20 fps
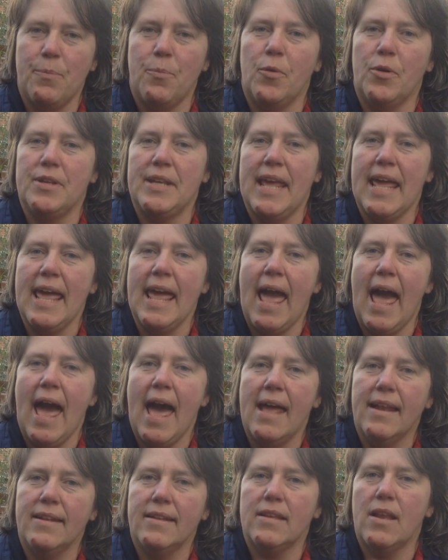everybody,
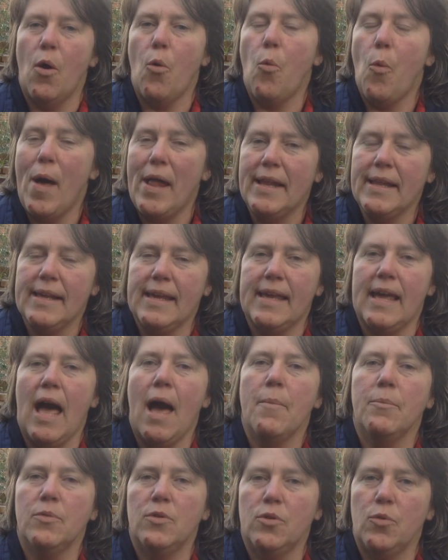and
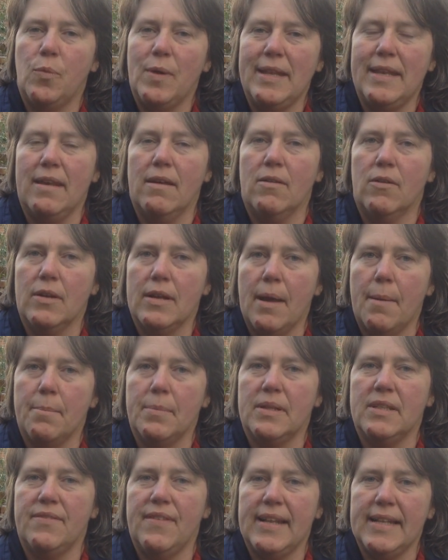welcome to video
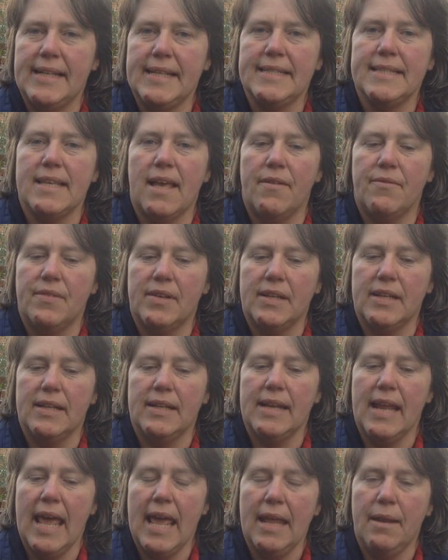number
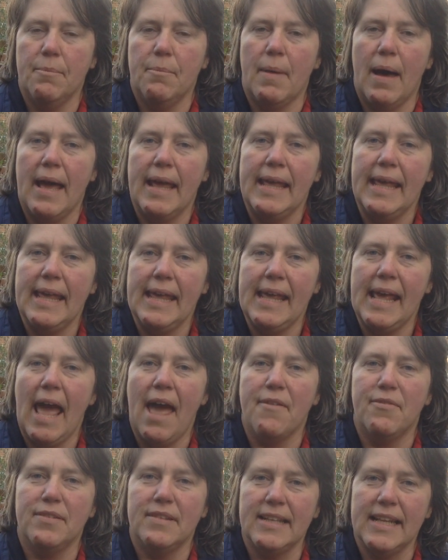27 in my
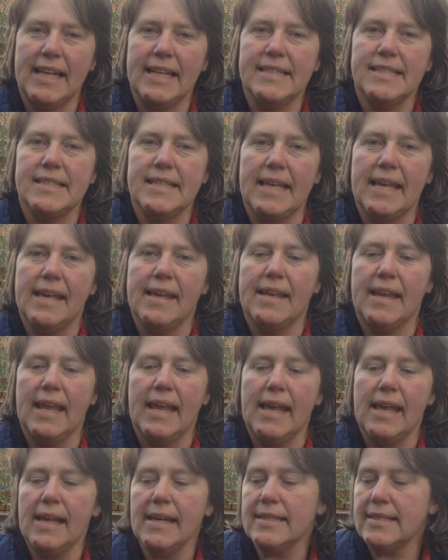EFT
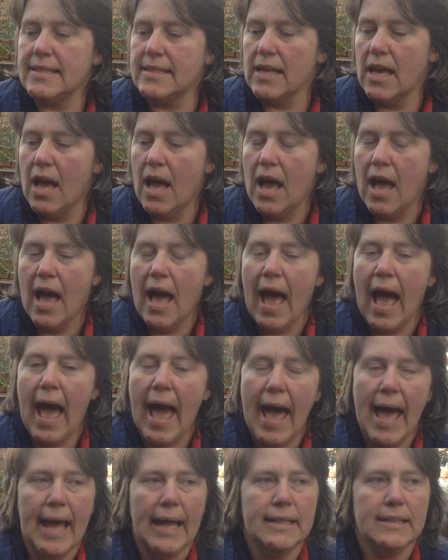series.
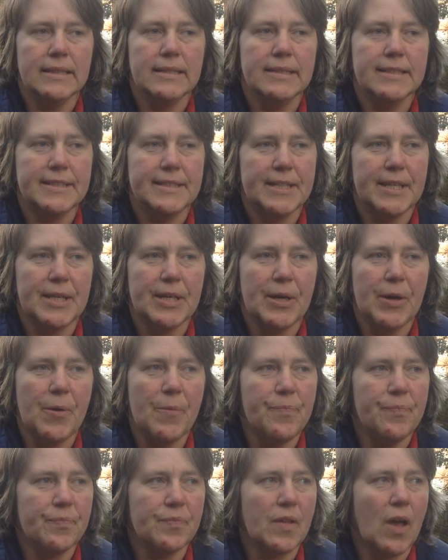And
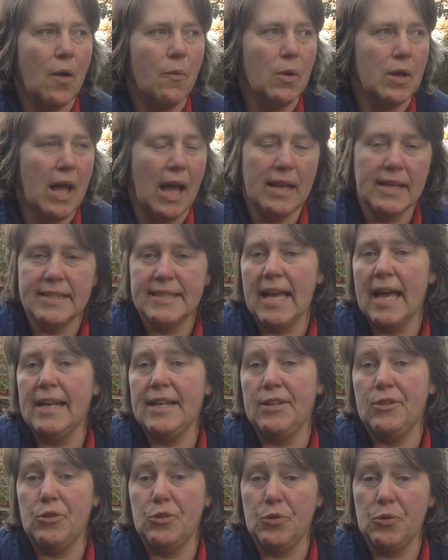what I
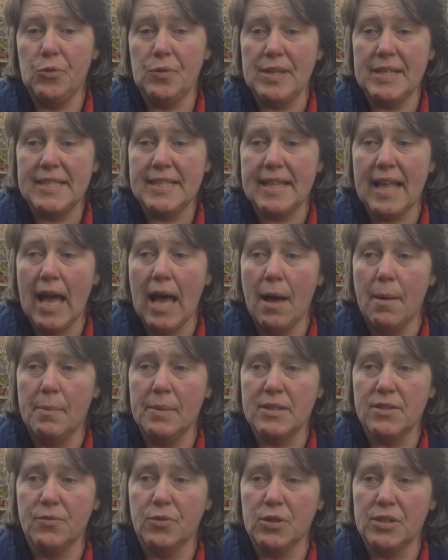decided to do this
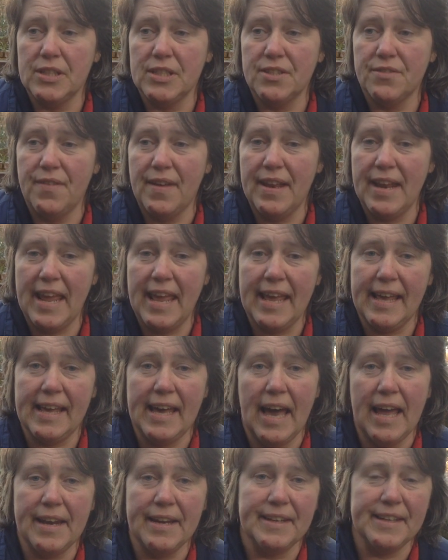time is what is very
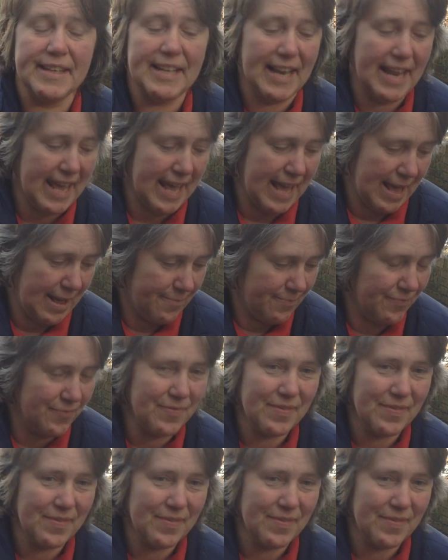currently